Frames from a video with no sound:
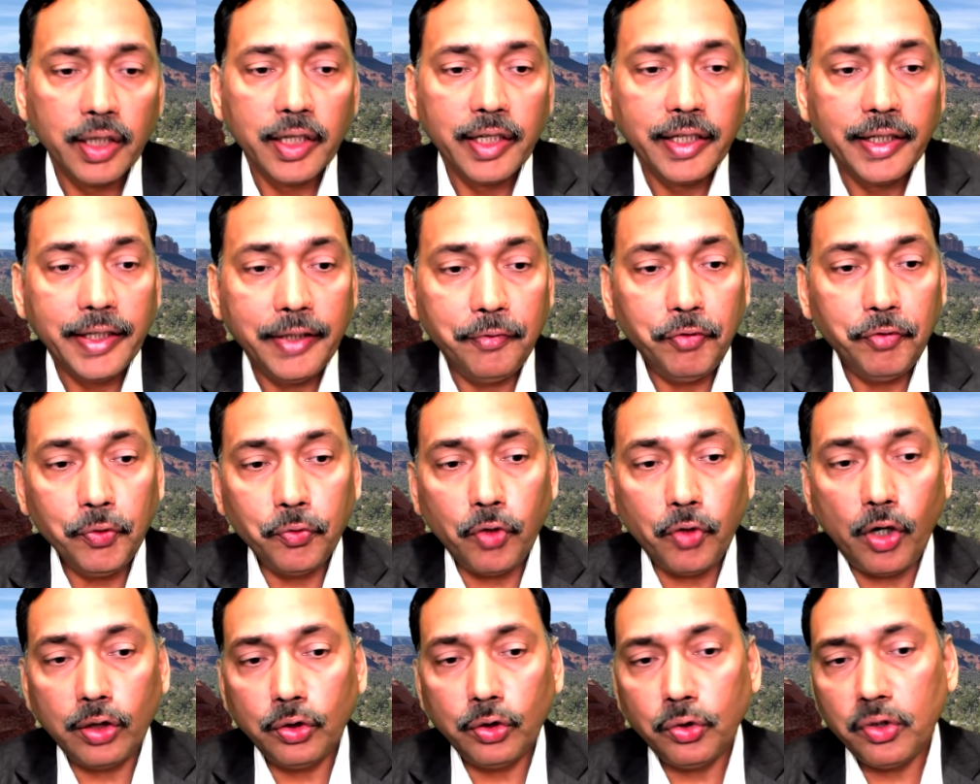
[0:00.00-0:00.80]
If you
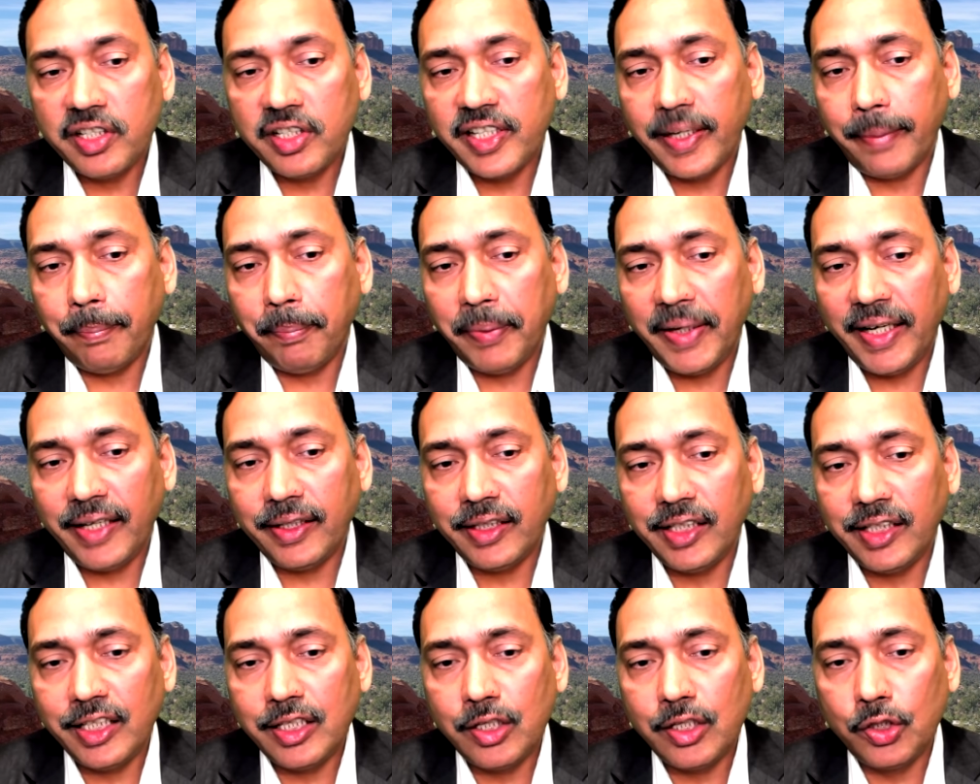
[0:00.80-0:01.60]
want to separate
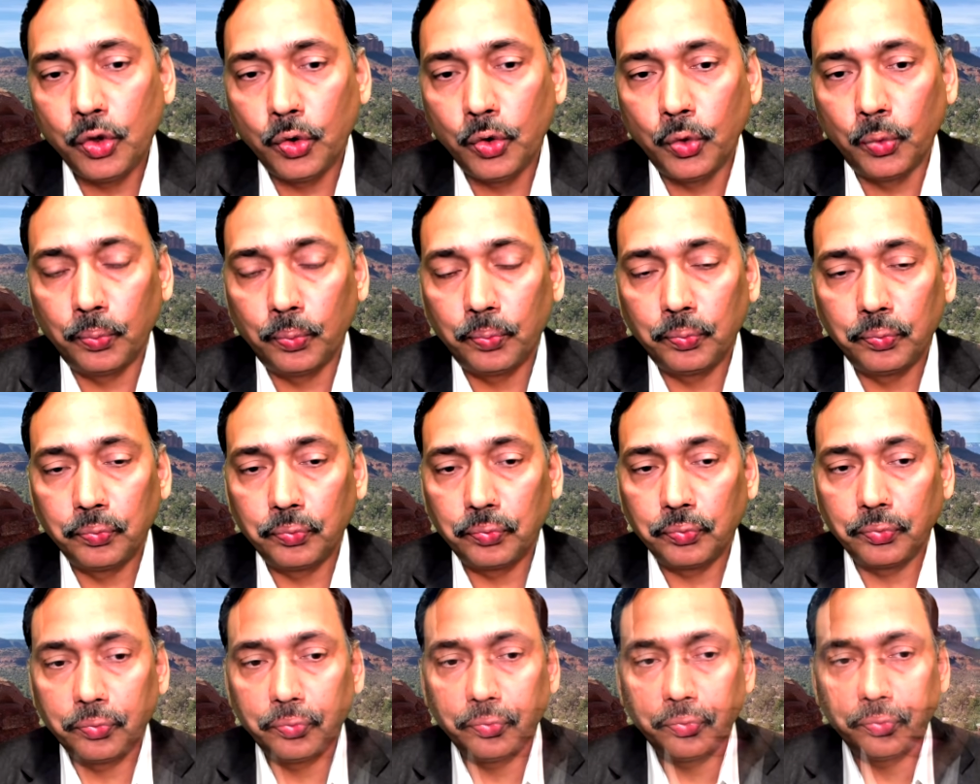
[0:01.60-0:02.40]
these two,
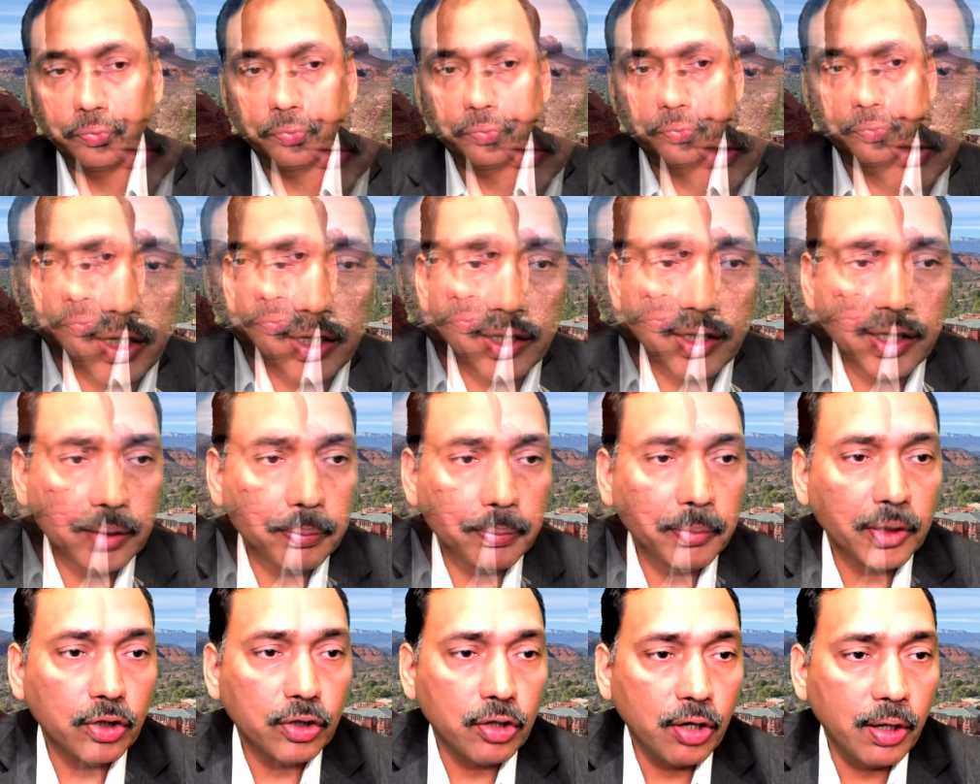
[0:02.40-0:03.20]
let
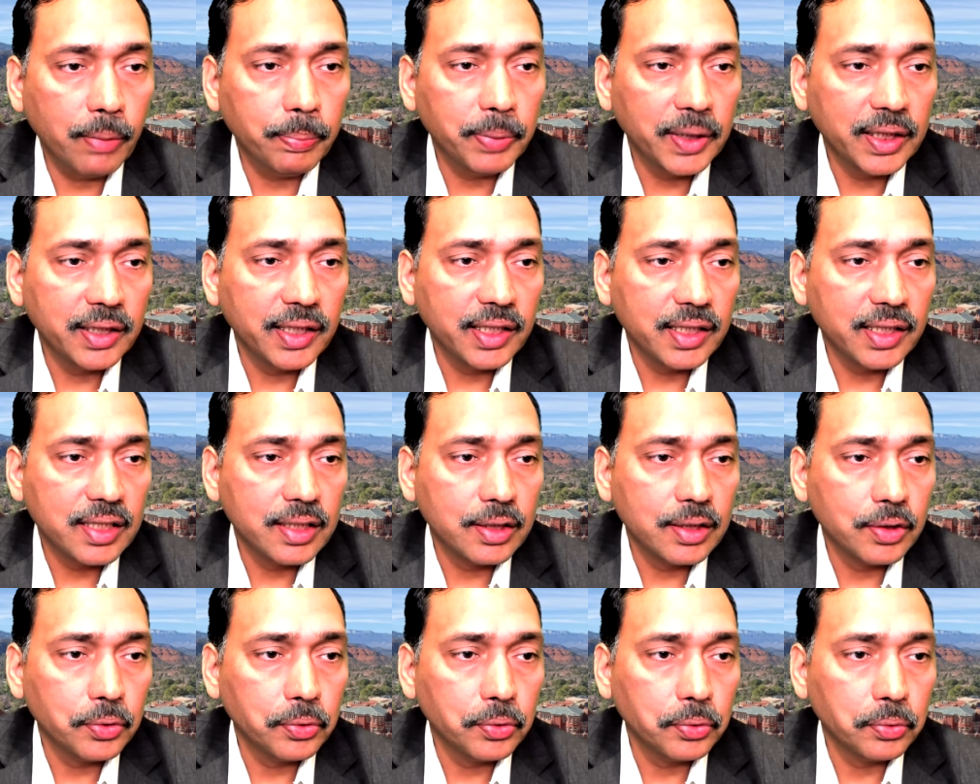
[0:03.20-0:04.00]
me copy this
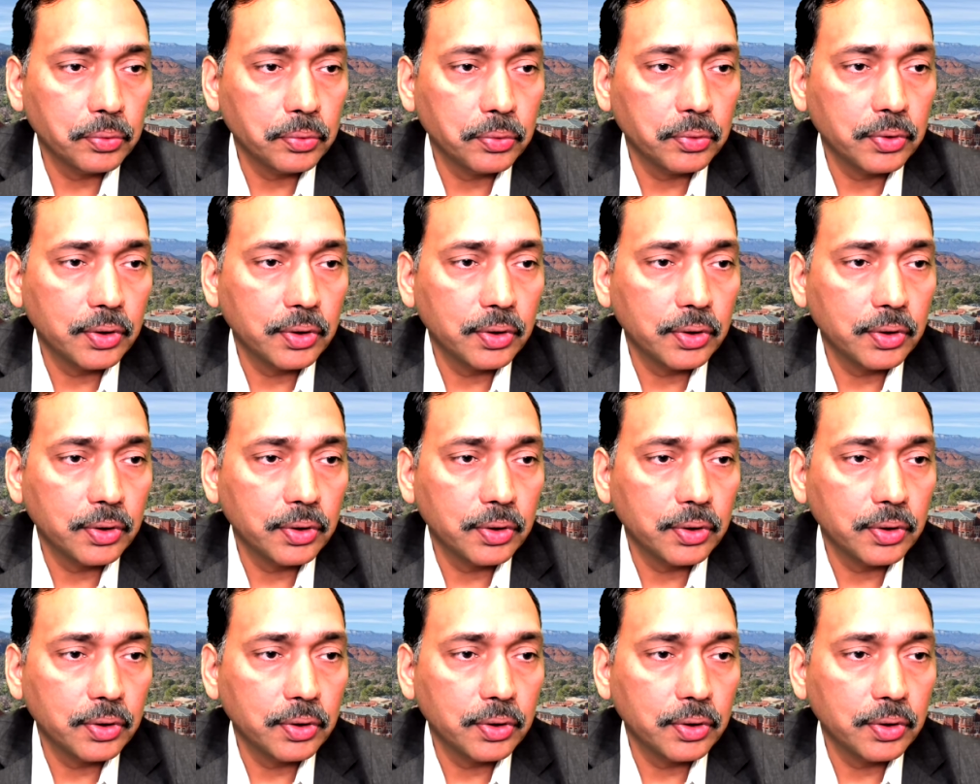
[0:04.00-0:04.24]
to